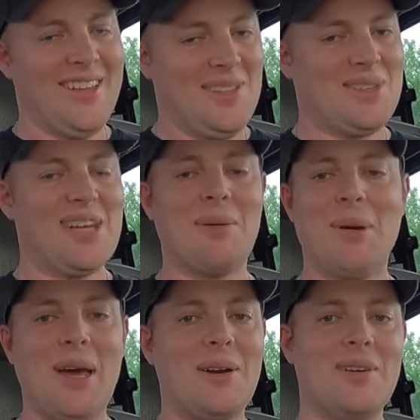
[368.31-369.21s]
You take a
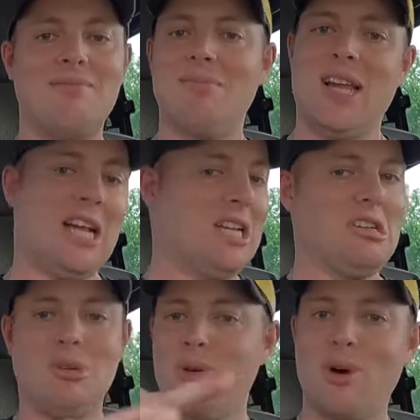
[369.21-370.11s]
pattern and
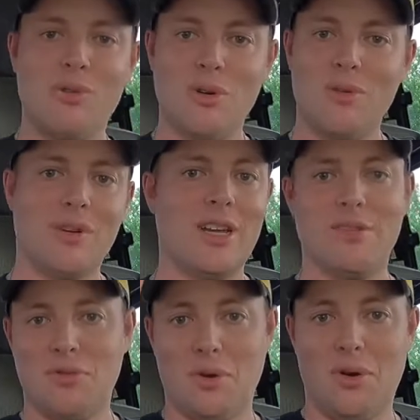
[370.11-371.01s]
you do it over and over
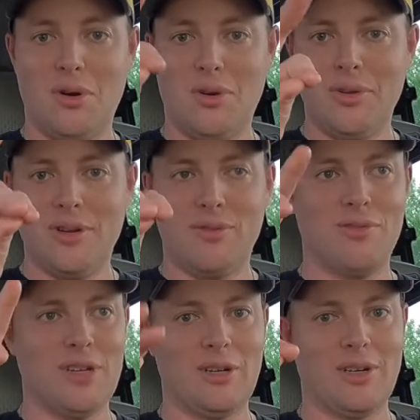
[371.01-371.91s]
again for all the
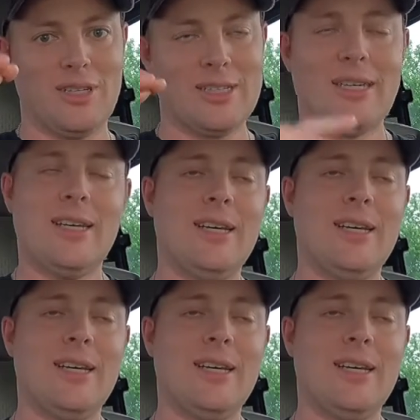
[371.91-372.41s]
different fingerings.